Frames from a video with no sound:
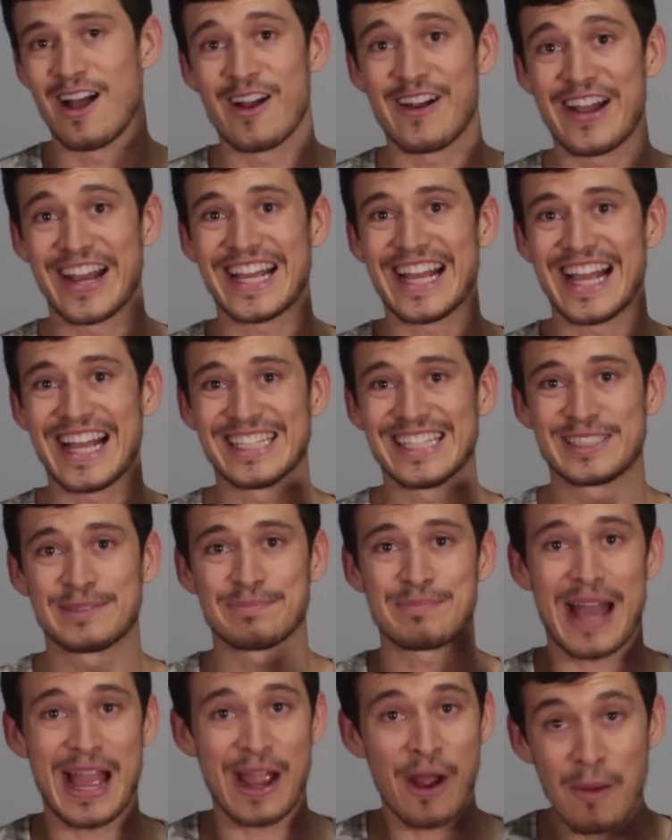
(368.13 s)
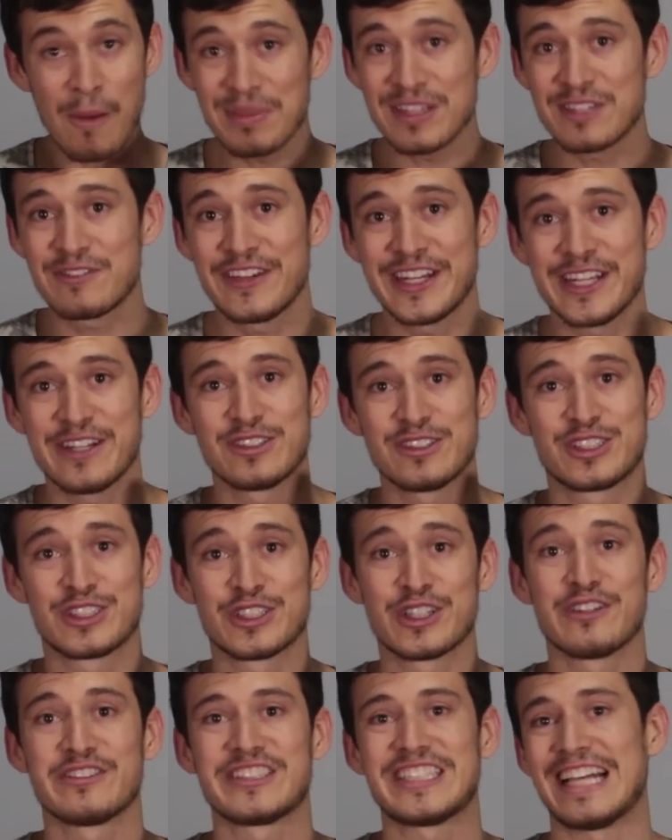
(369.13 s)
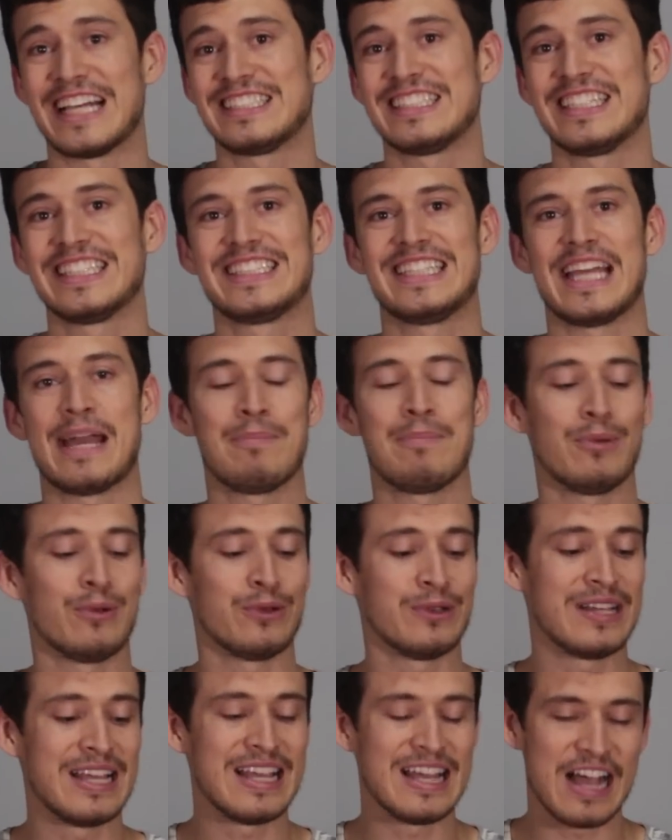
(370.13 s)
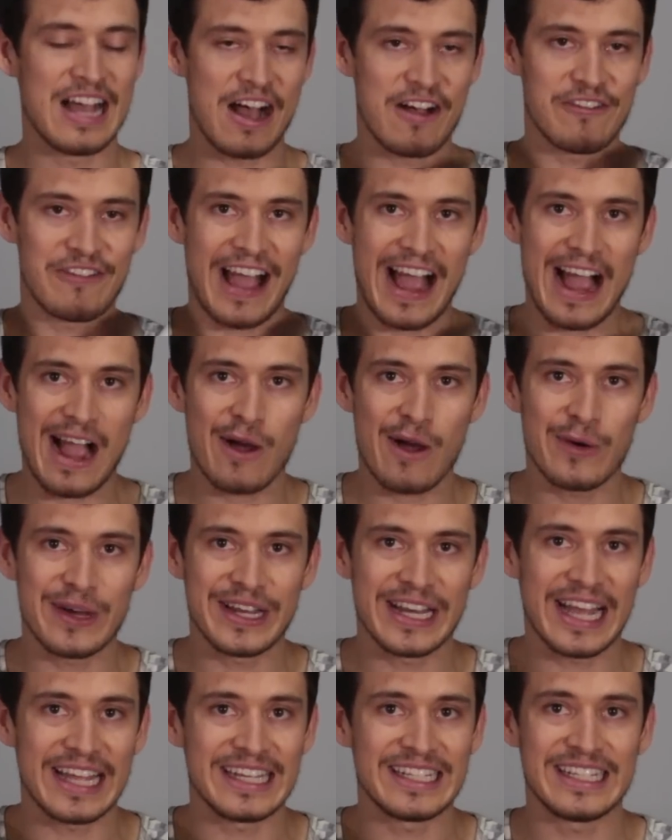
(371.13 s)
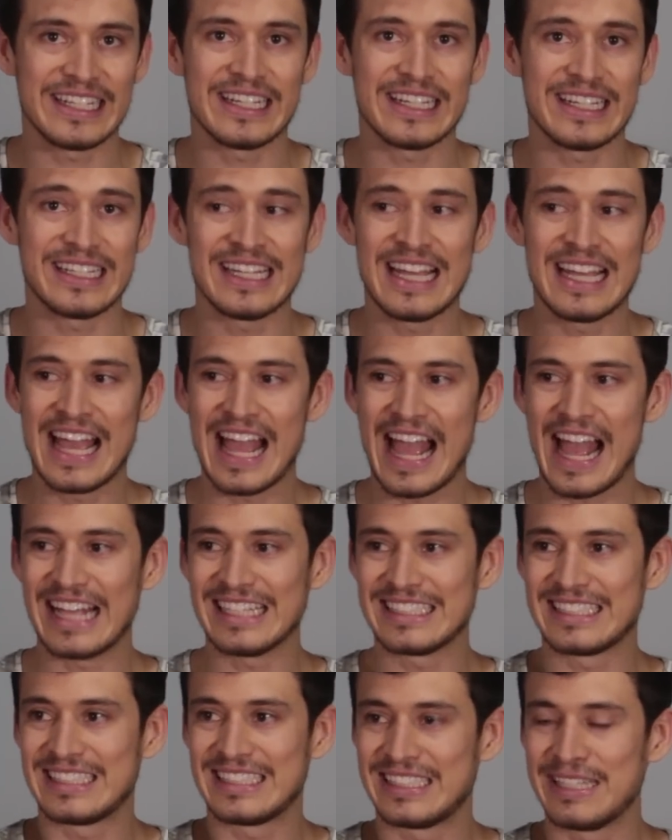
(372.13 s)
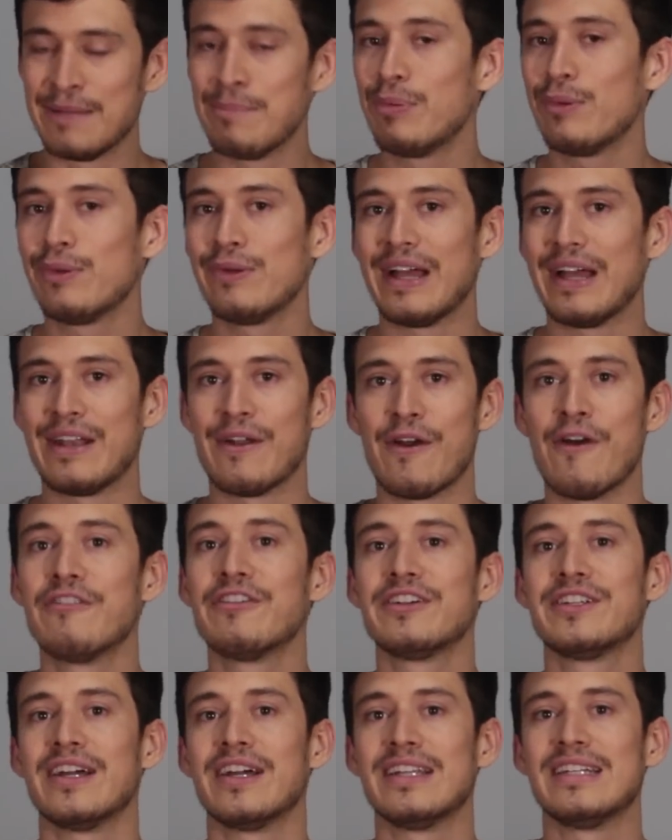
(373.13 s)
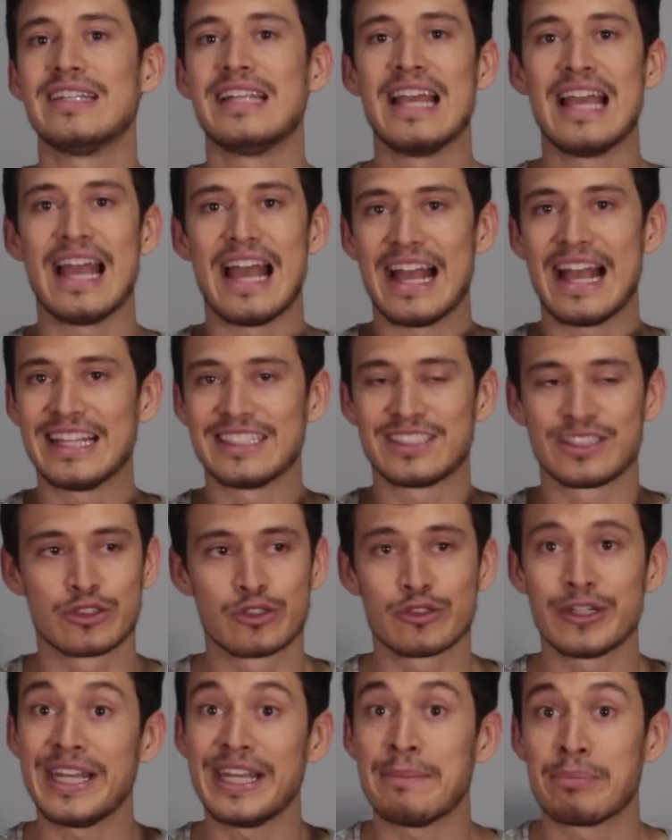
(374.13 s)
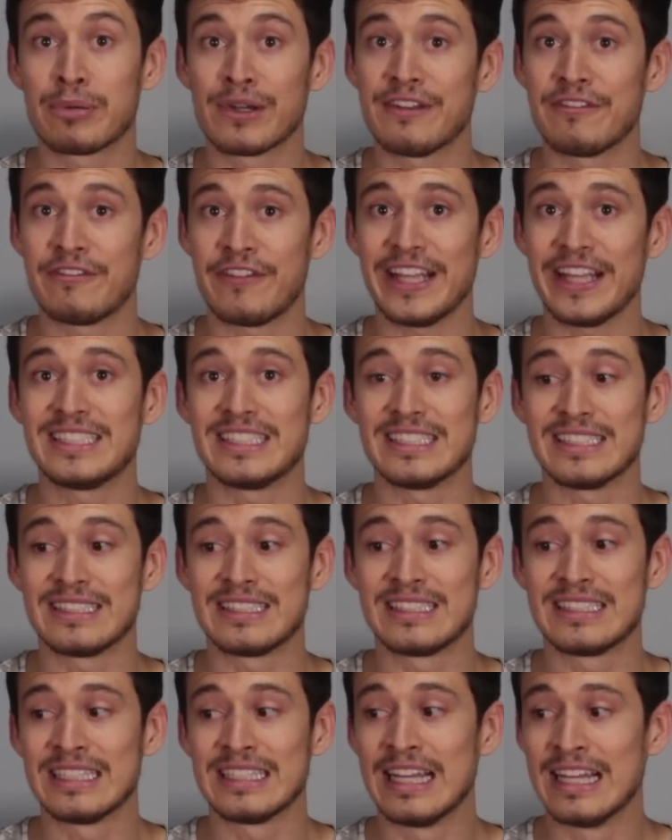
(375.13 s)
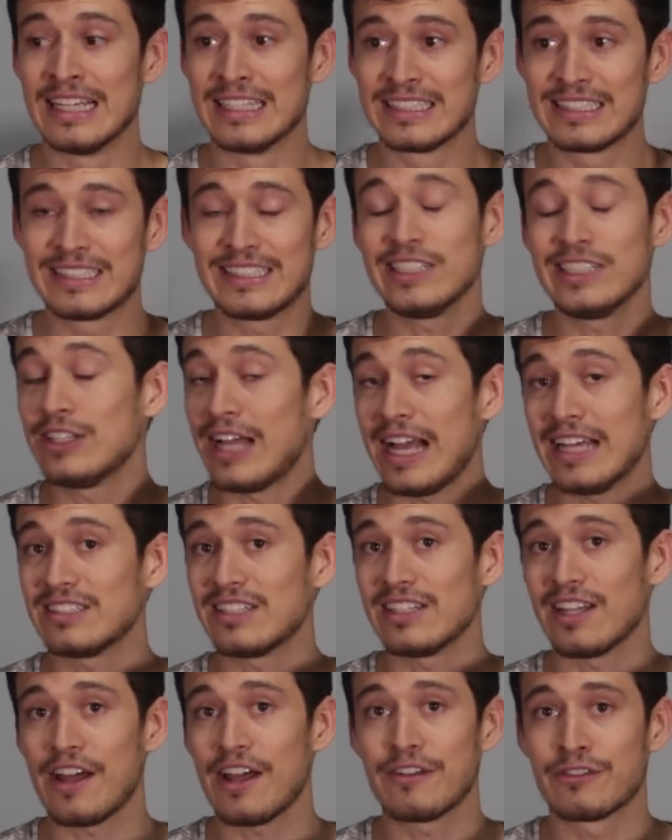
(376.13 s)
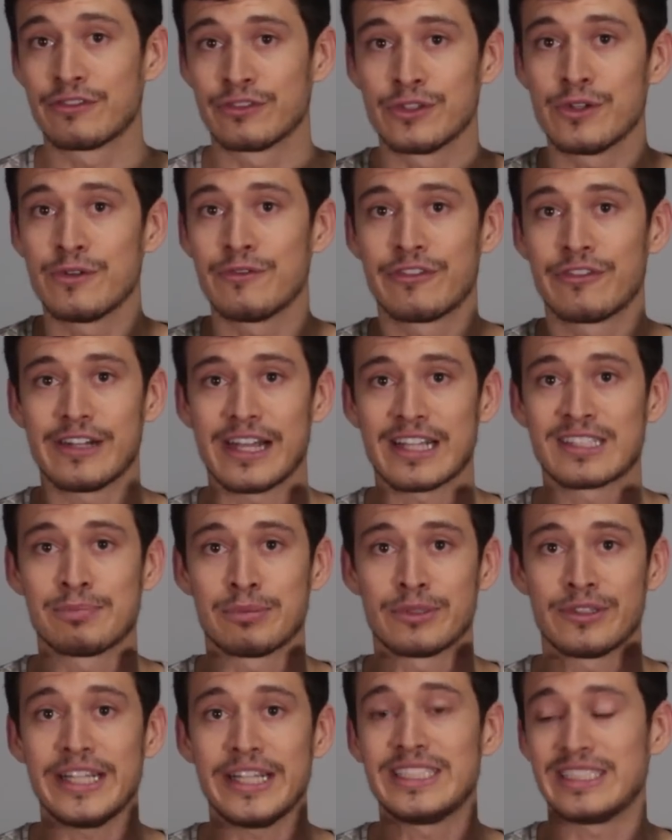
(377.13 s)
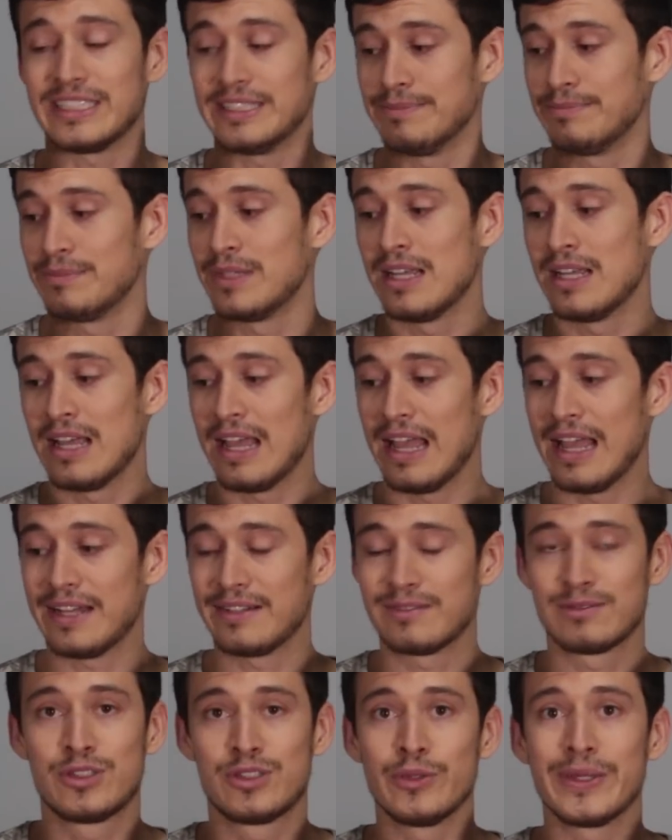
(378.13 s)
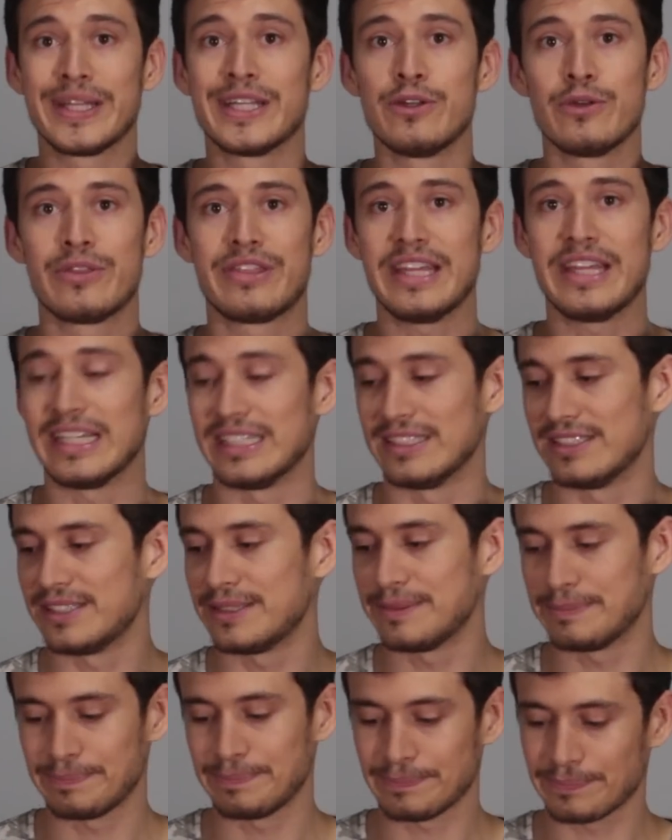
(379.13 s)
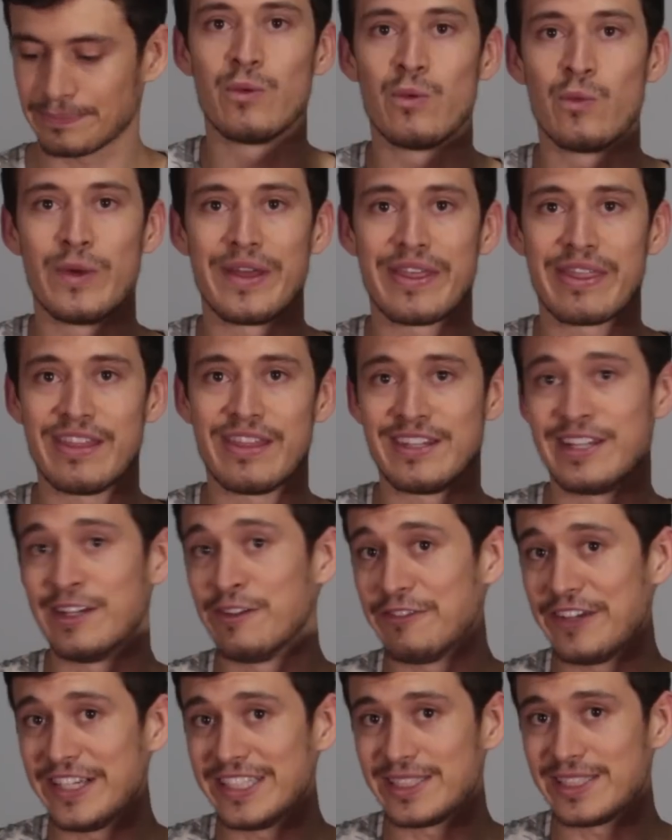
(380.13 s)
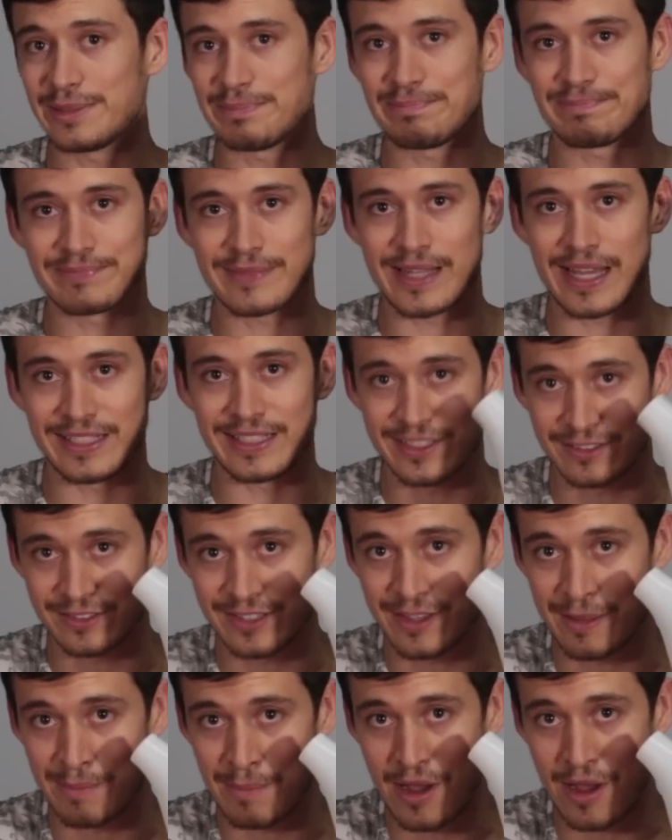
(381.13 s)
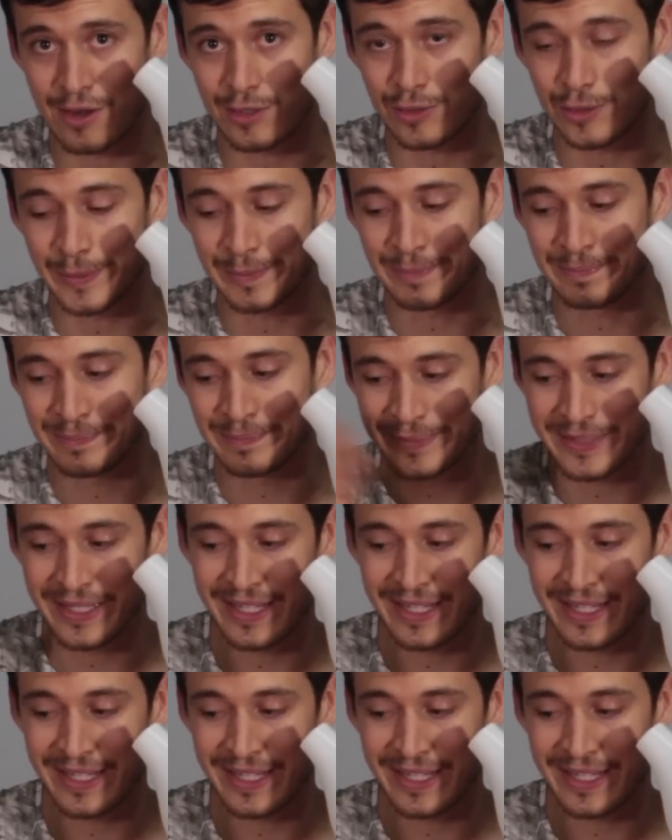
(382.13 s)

Alright guys, I hope this video serves as an example of how an idea as simple and overdone as 3D printed vases still has a lot of room for exploration and doing new things. With the tilt vase, I tilted the model,